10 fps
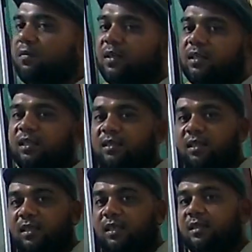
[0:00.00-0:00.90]
of
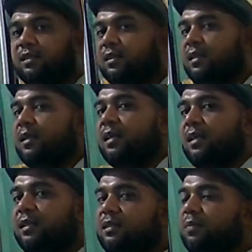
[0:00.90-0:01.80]
rotation
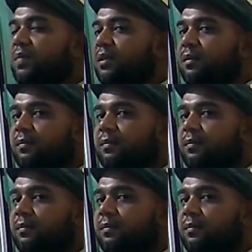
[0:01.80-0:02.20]
is the B.